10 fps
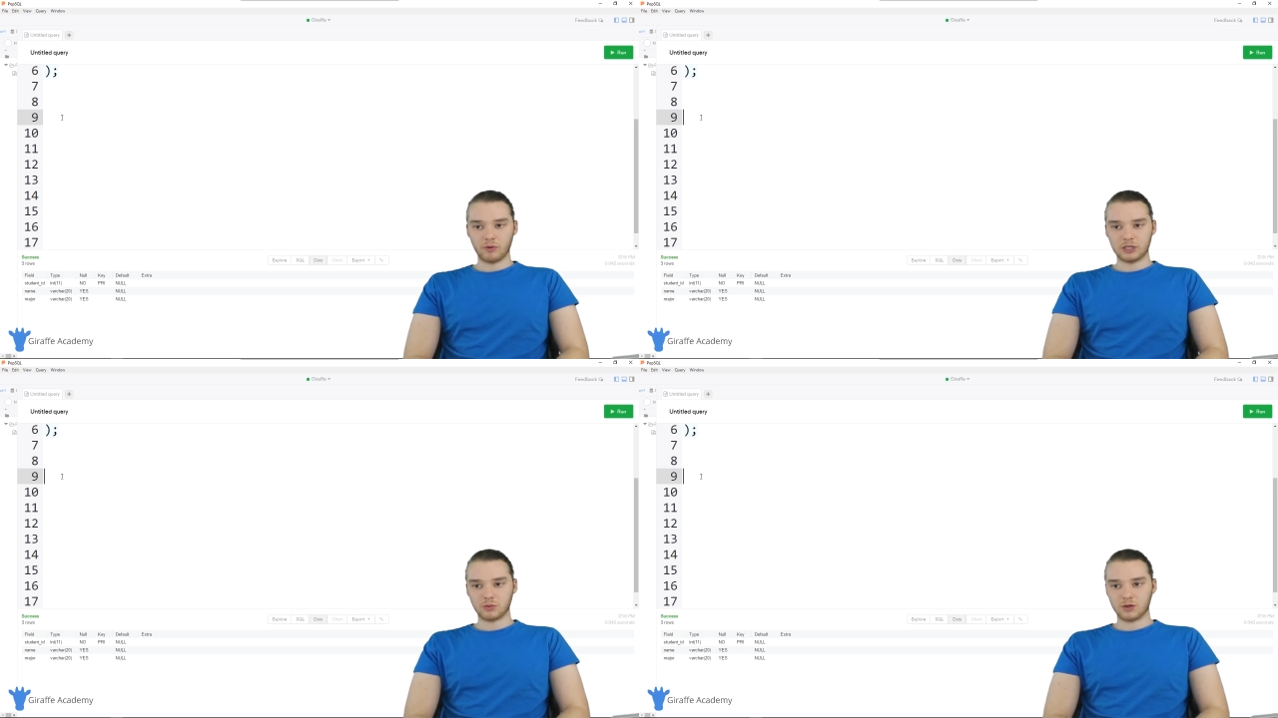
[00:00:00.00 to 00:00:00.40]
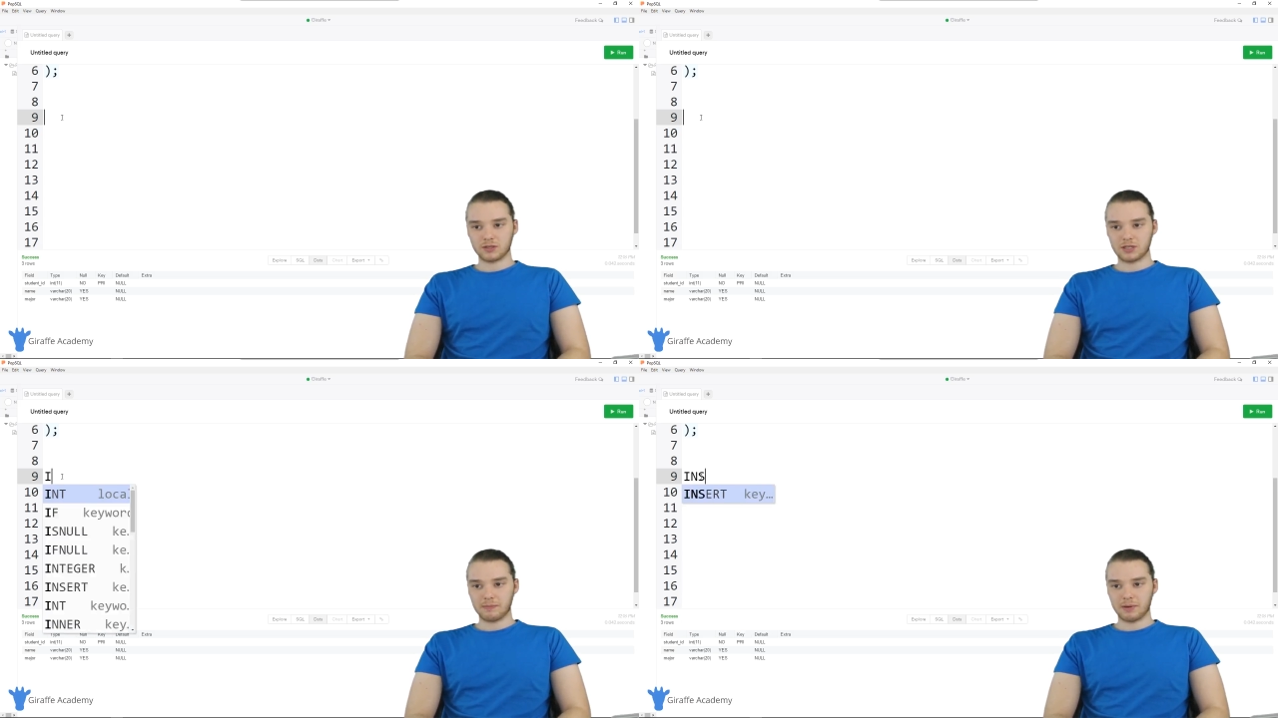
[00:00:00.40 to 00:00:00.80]
we just
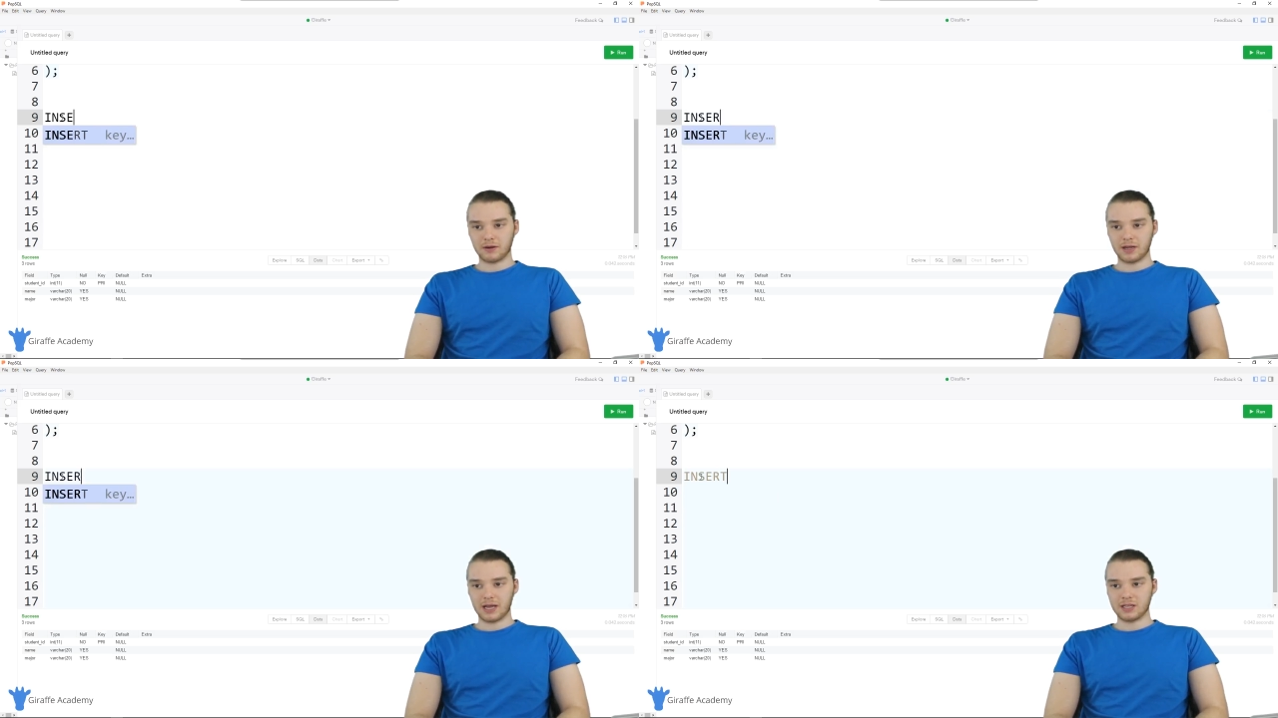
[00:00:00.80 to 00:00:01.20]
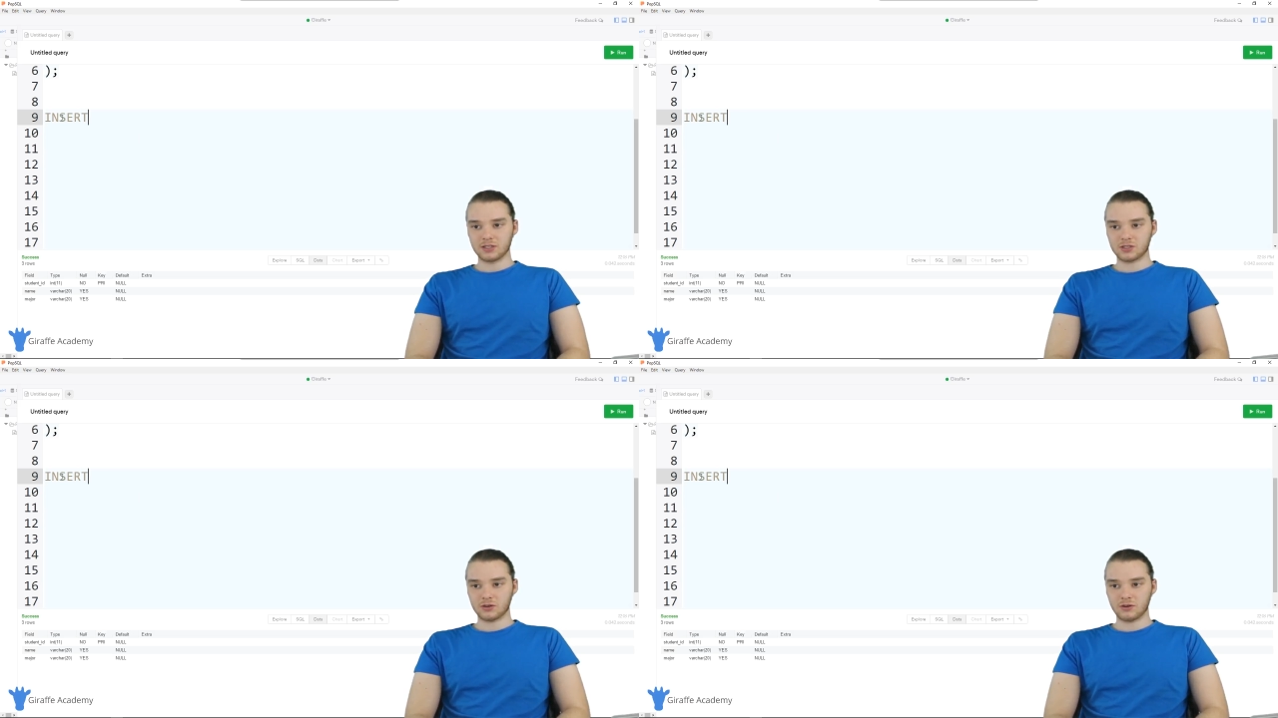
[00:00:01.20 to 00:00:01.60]
wanna type out
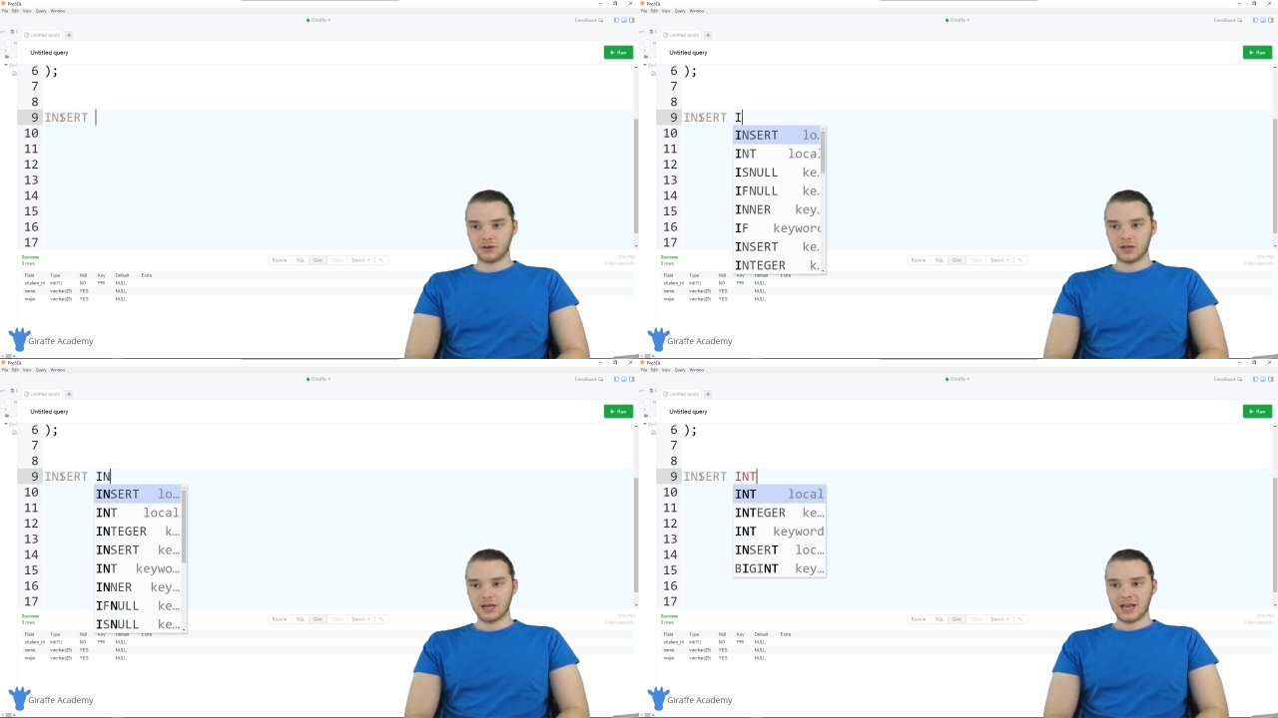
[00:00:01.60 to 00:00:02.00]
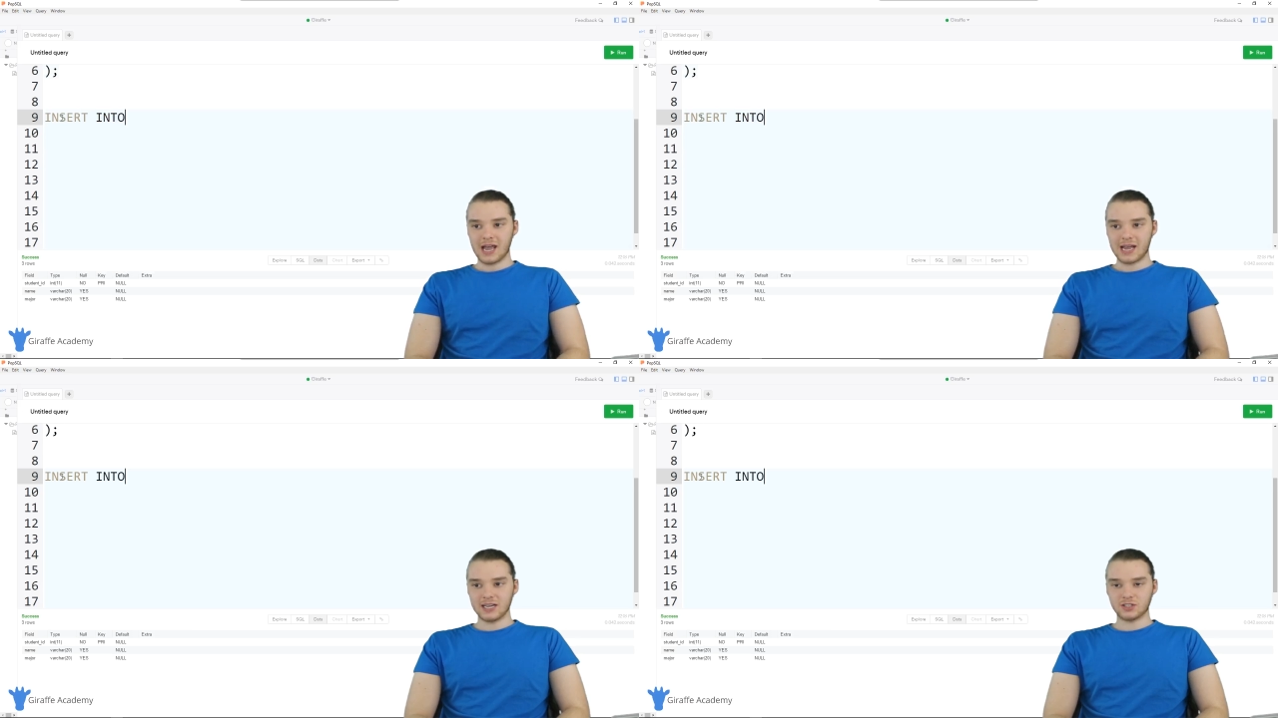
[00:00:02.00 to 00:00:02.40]
insert
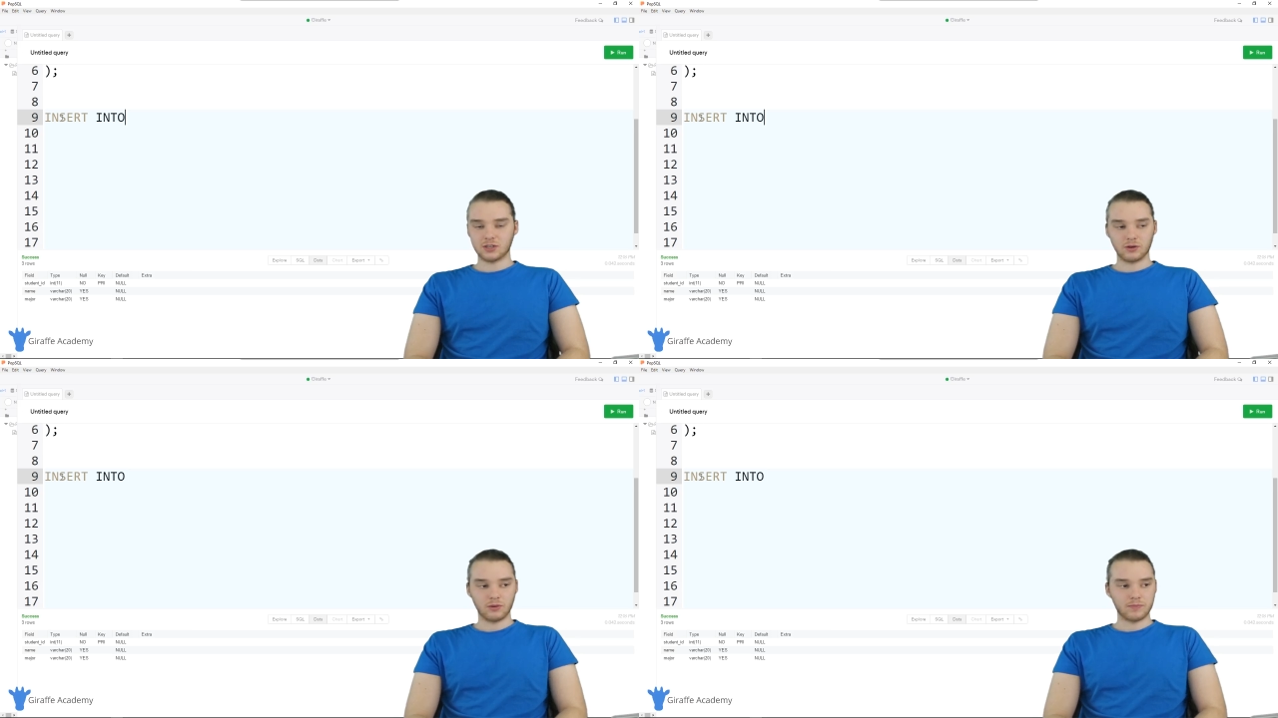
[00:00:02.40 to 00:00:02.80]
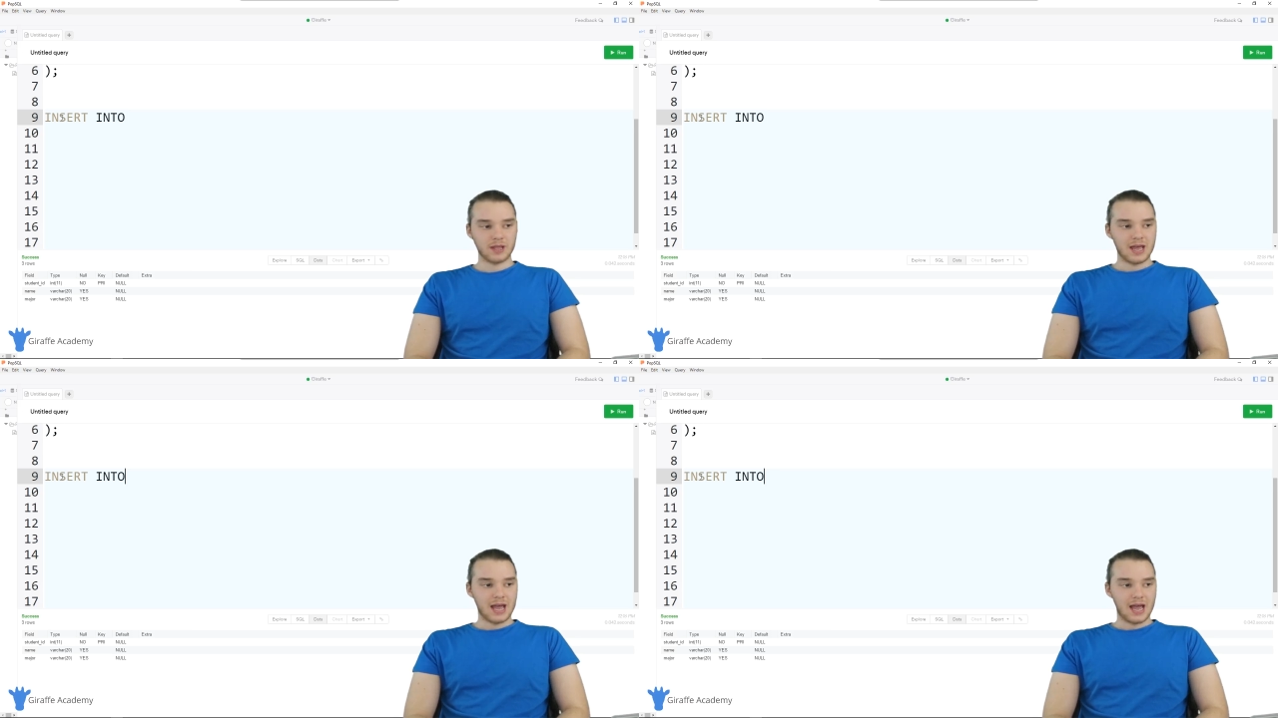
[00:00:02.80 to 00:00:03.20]
into,